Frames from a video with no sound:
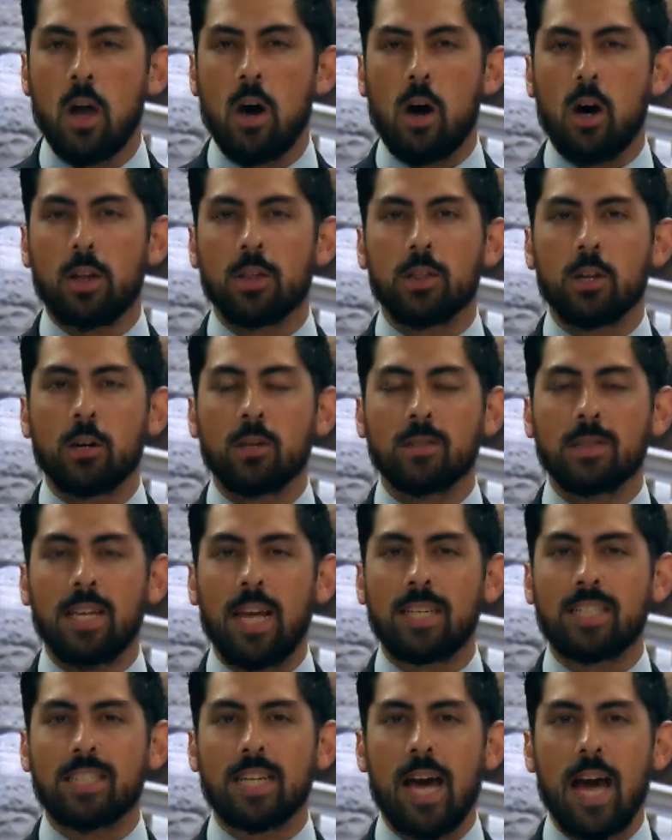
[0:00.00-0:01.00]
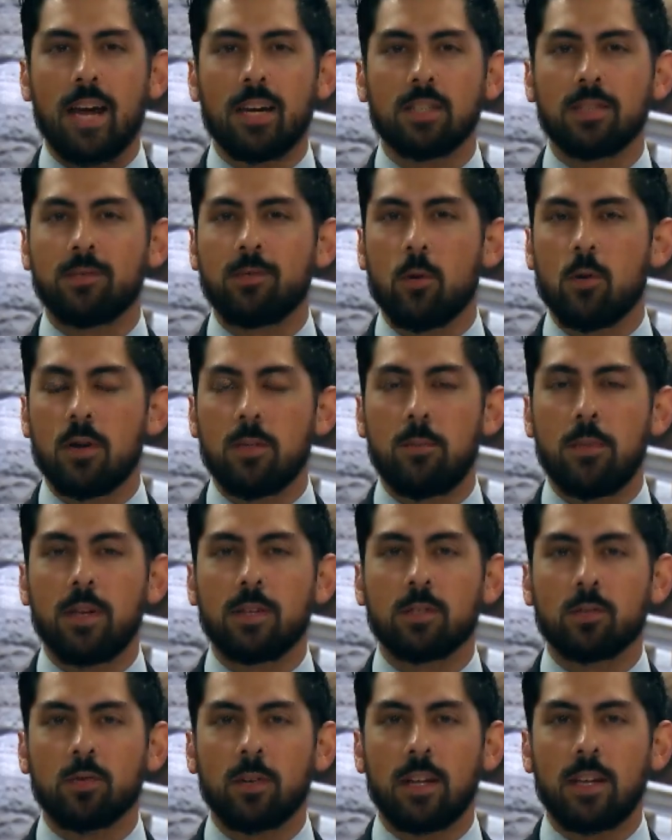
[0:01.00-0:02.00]
On Thursday, China's foreign
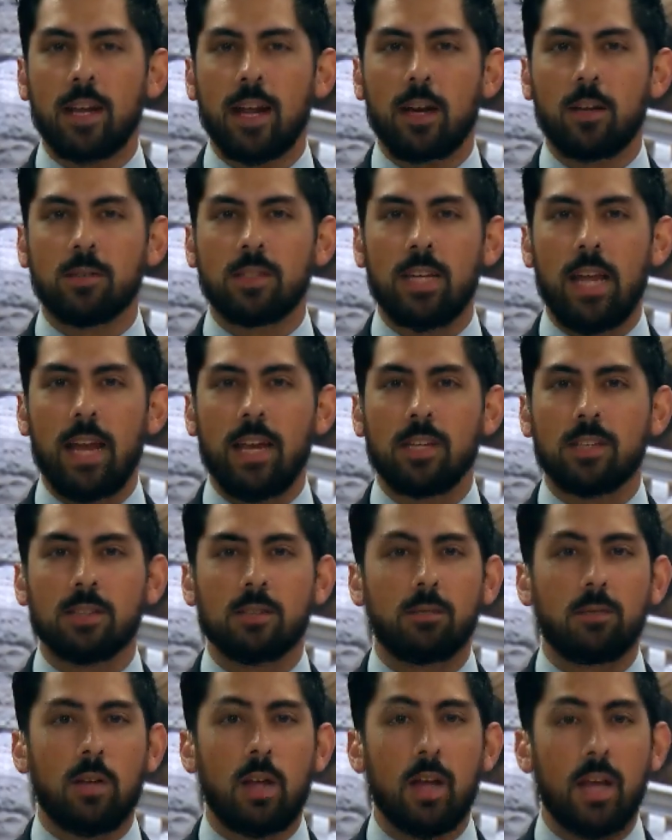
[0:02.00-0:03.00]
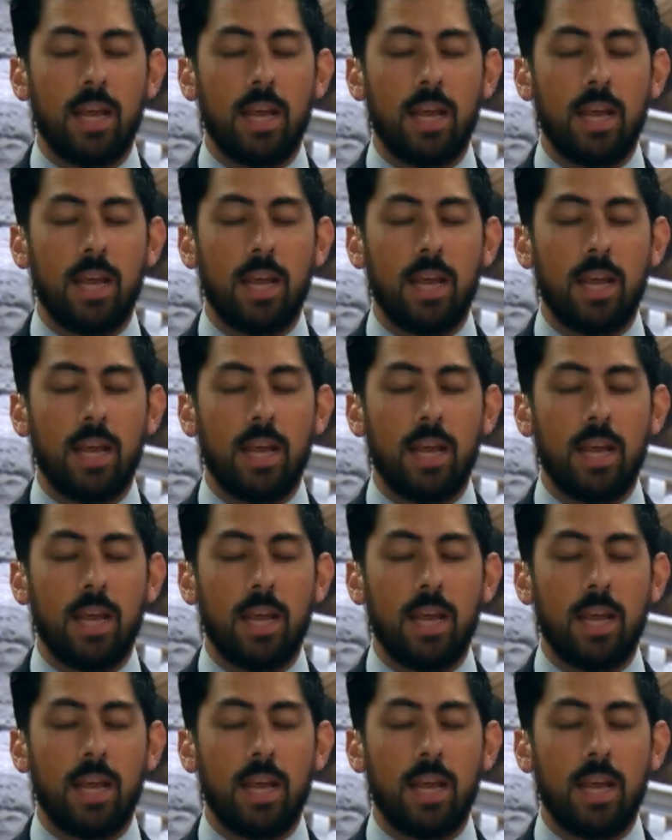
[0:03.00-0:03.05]
ministry announced it is